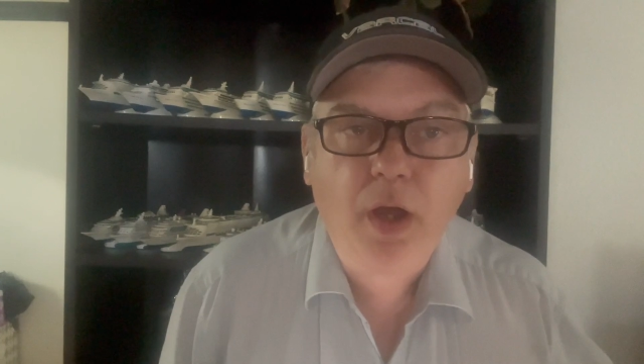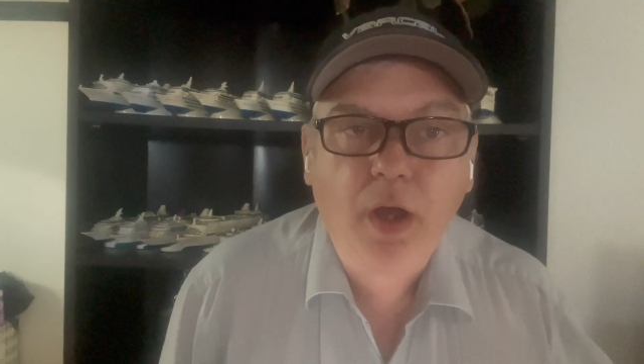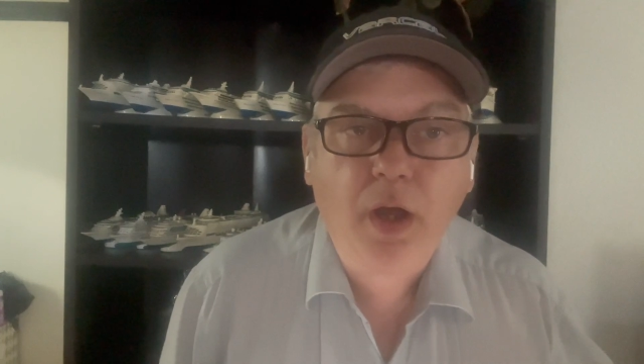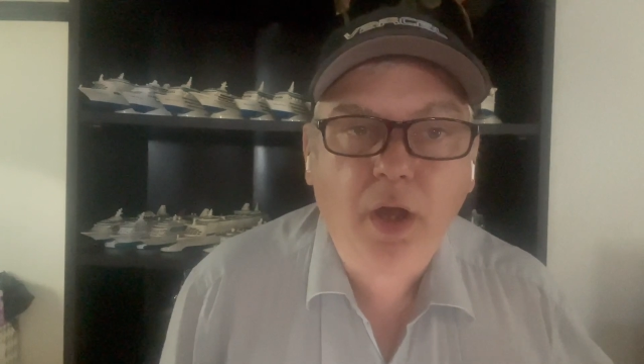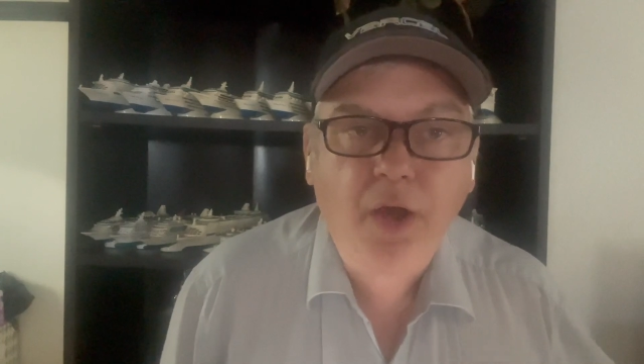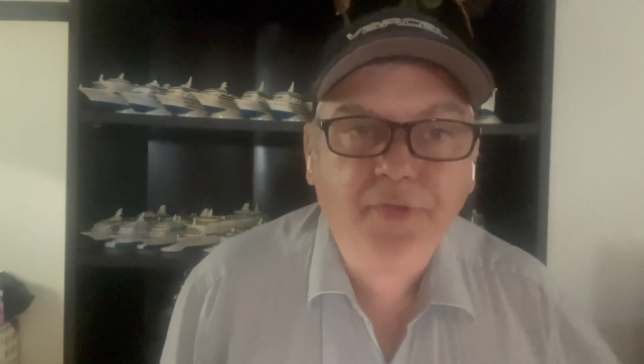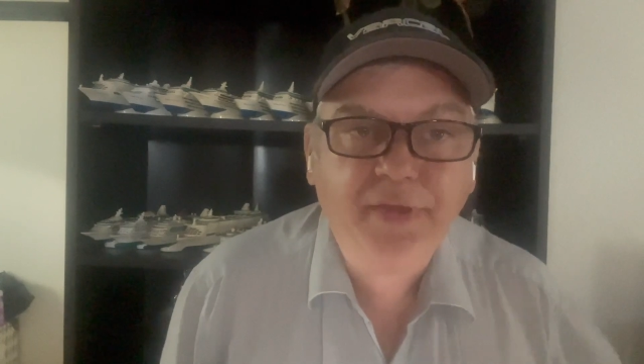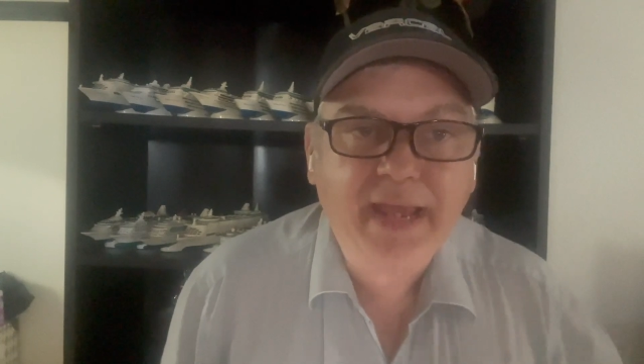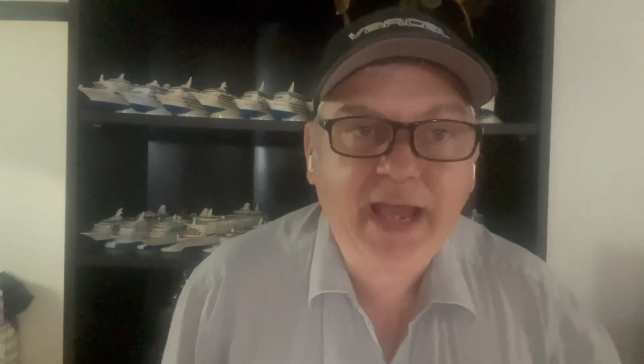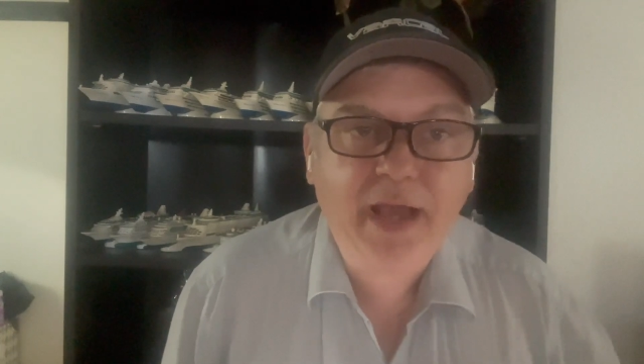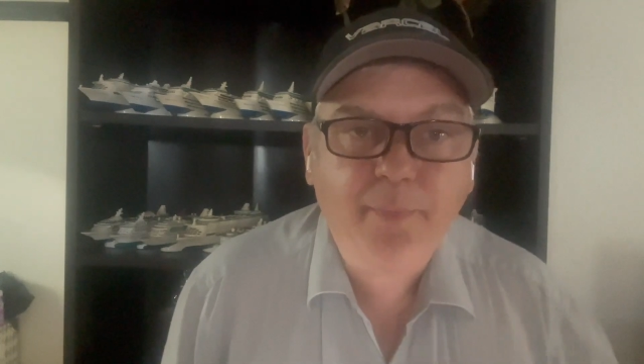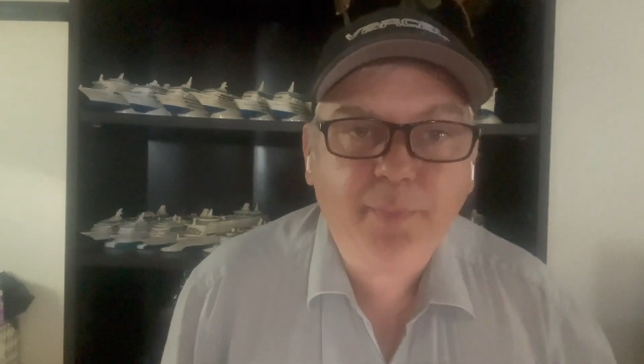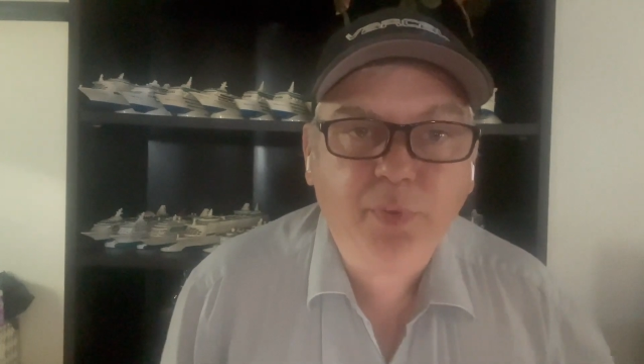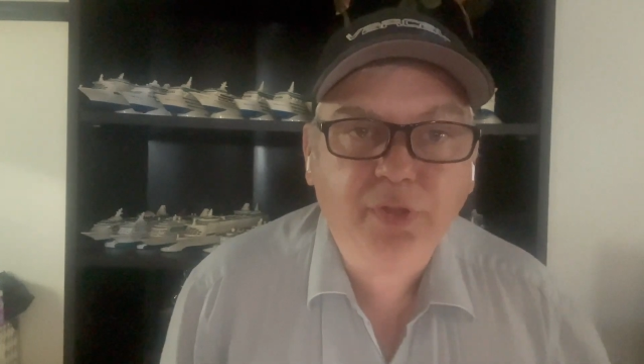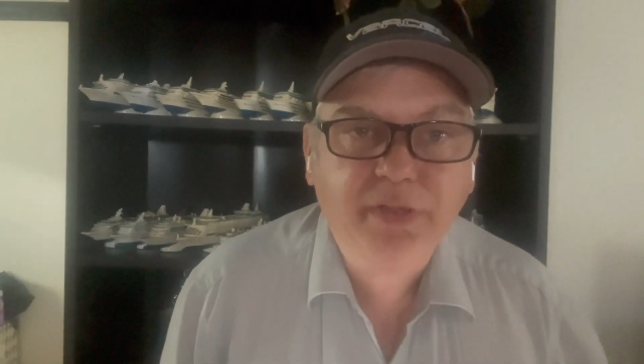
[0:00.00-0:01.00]
on the
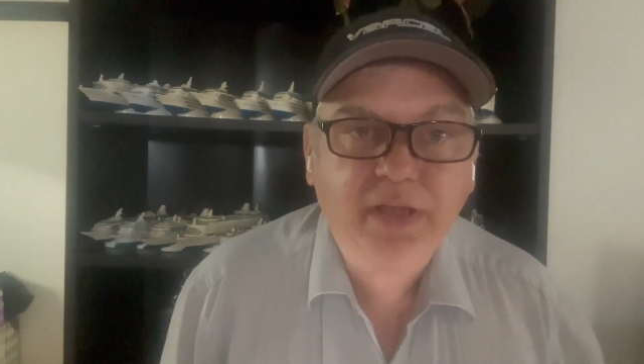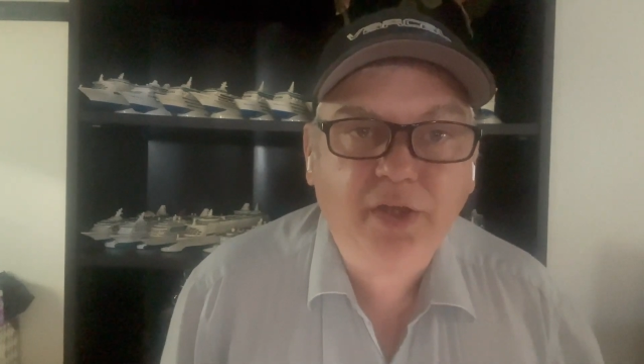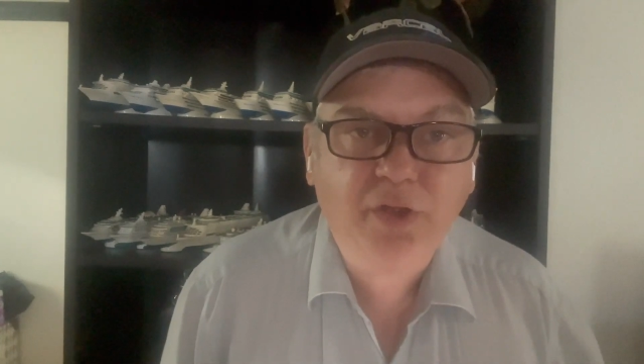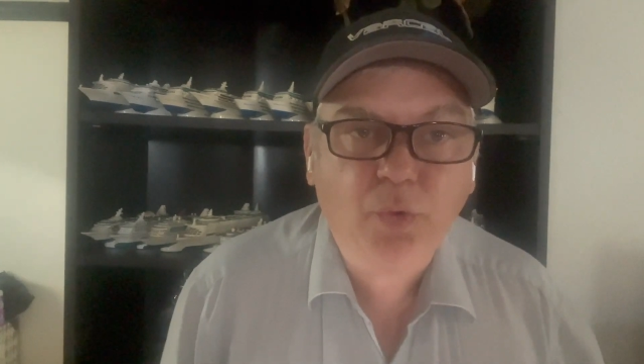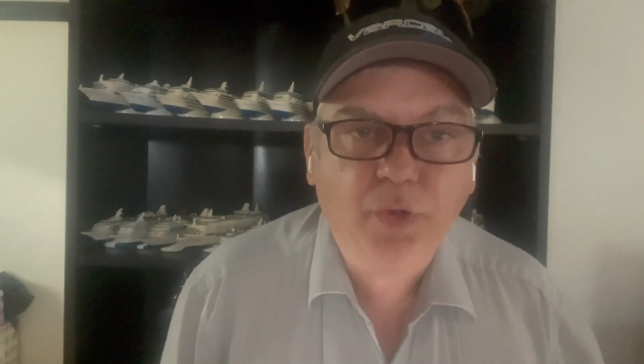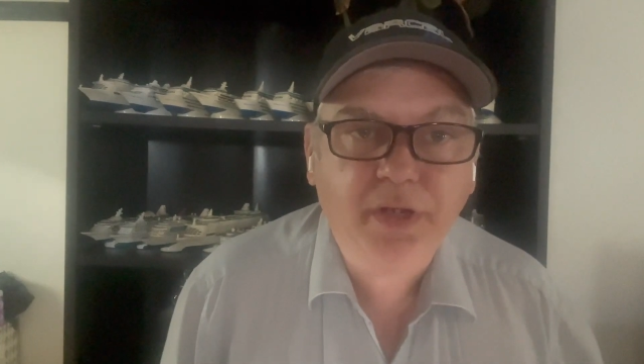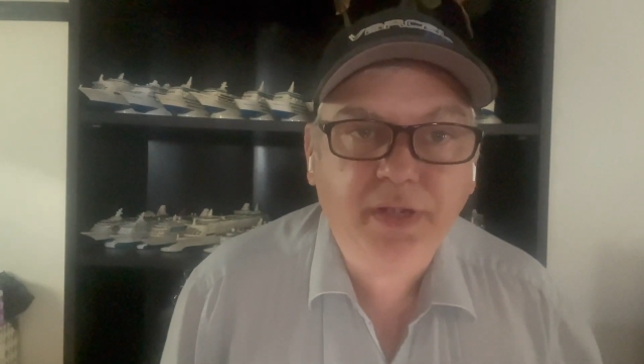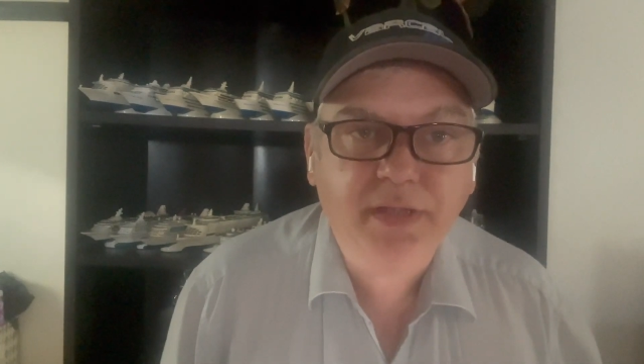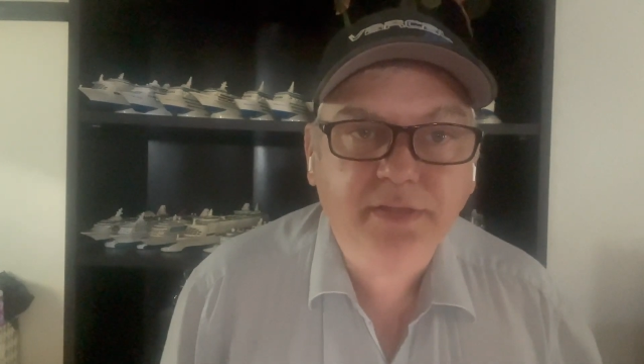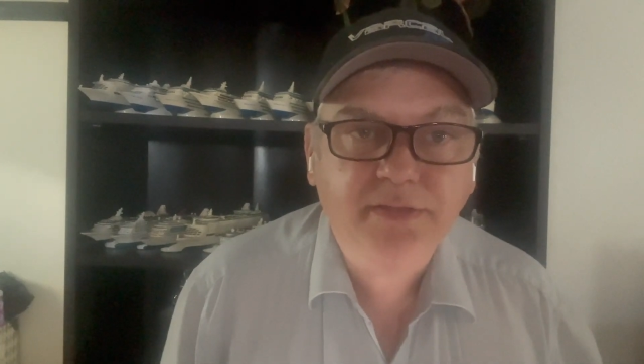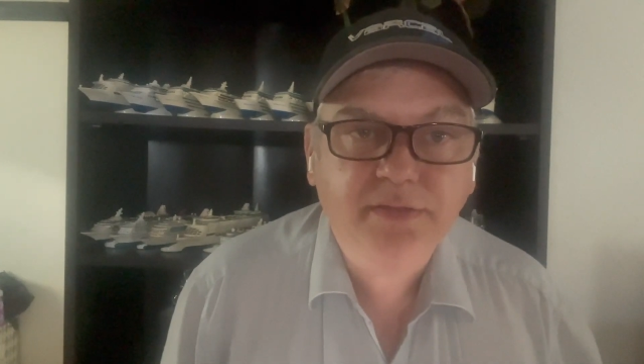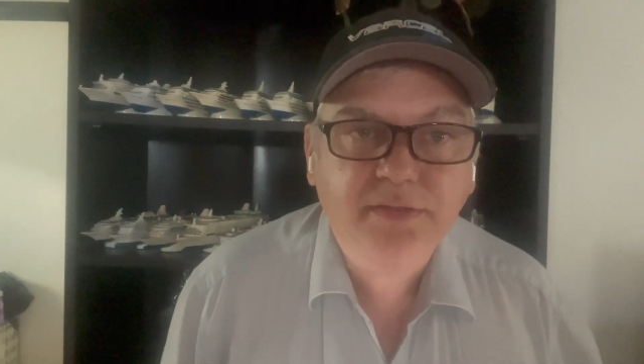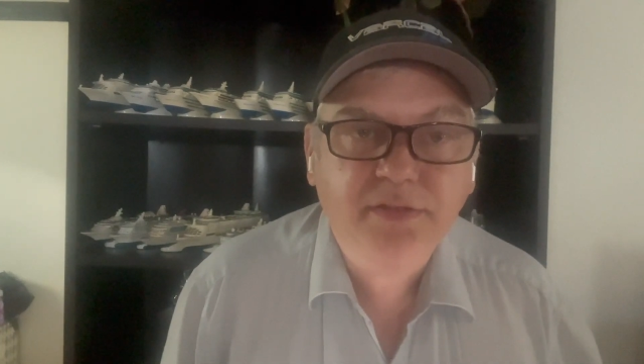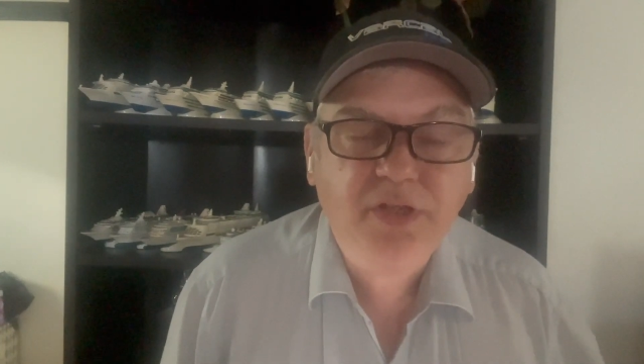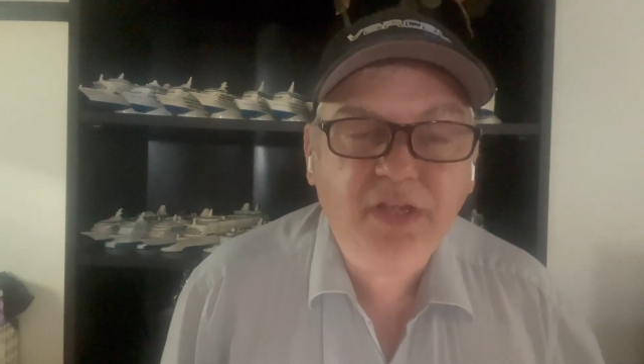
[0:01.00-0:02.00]
app will tell you what it
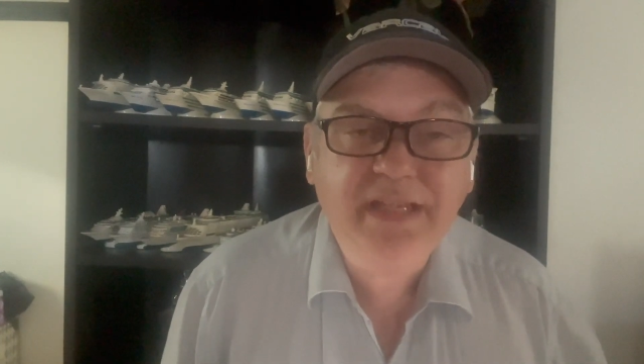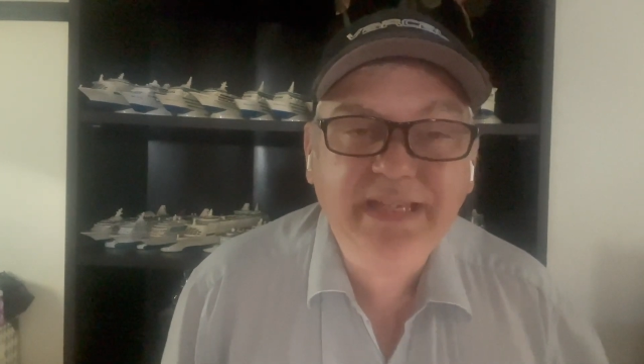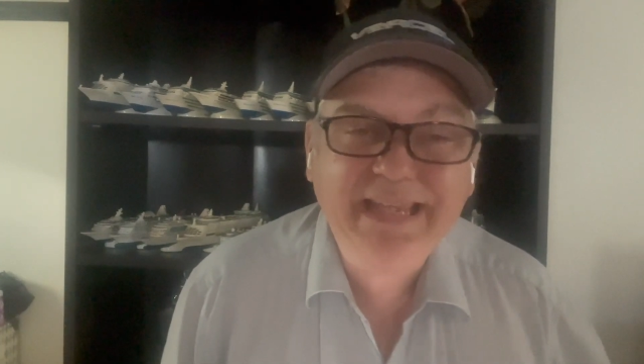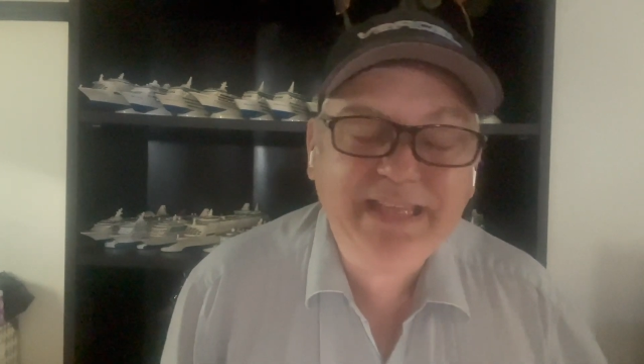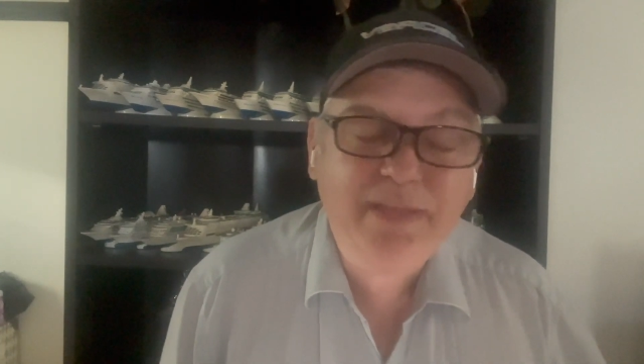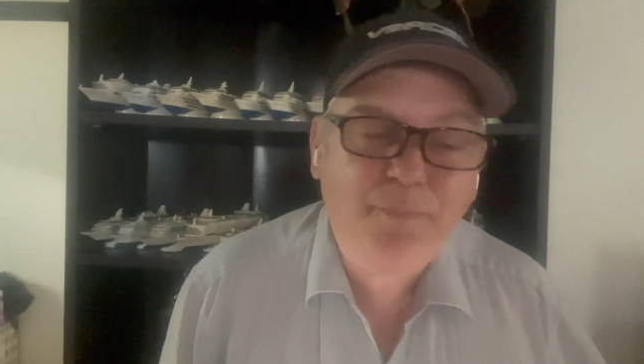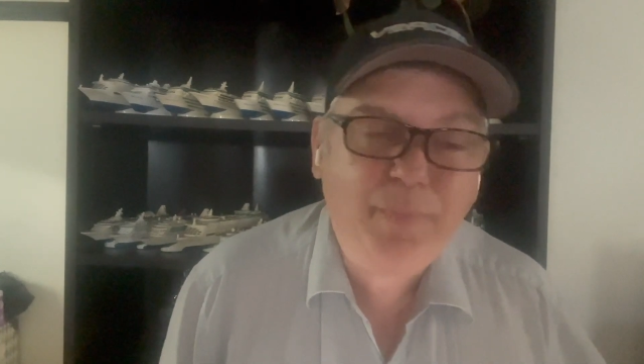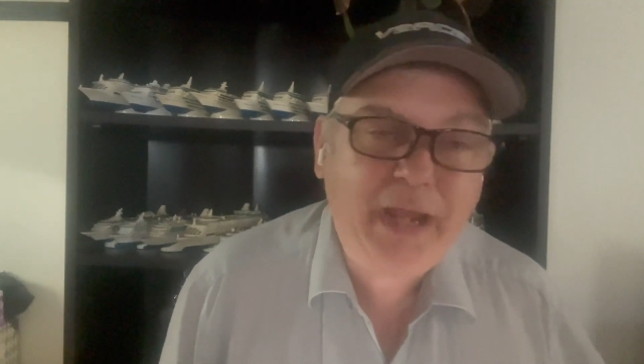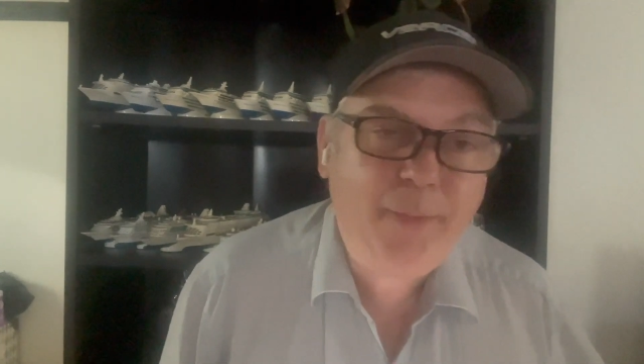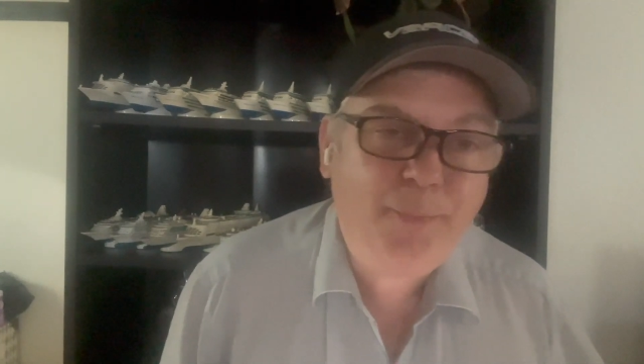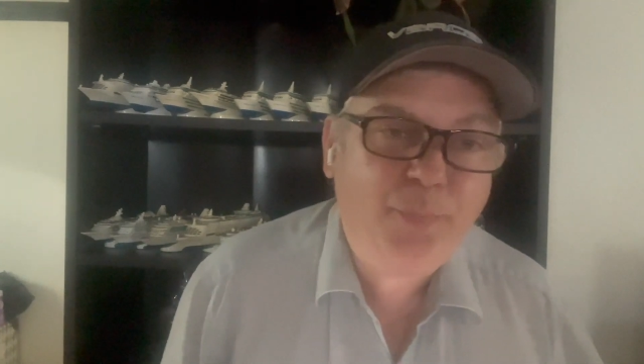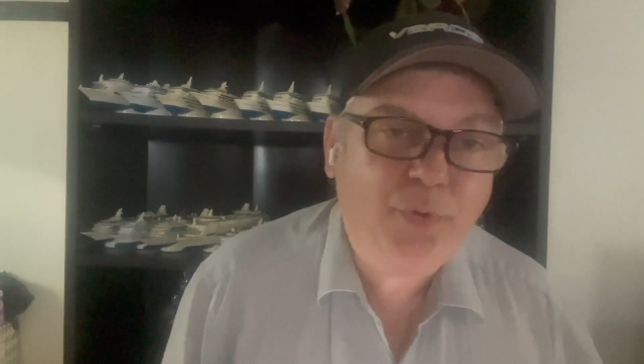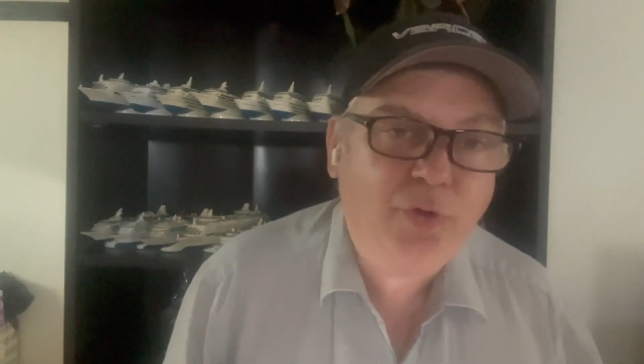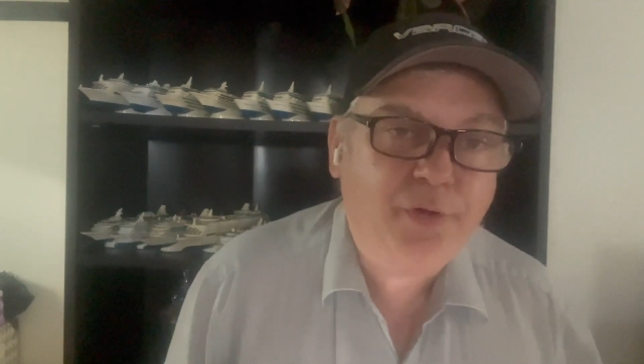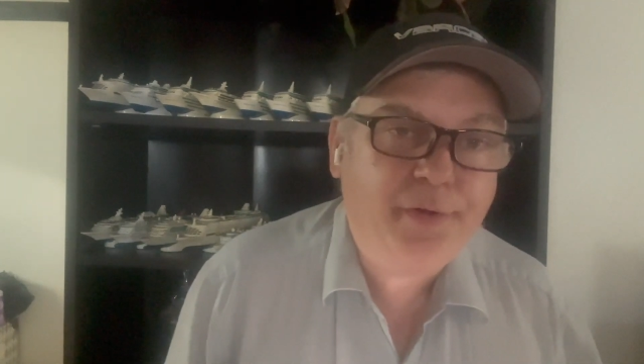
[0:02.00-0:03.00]
is. You can get the
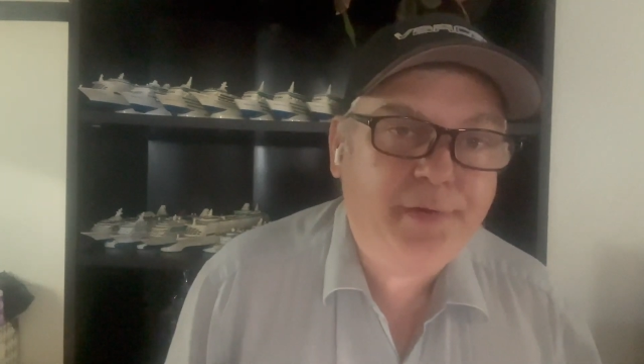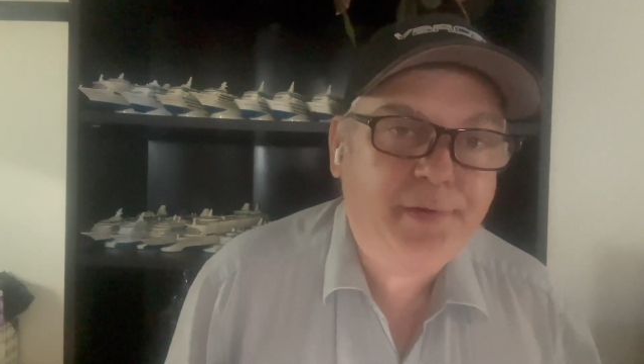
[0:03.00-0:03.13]
paper,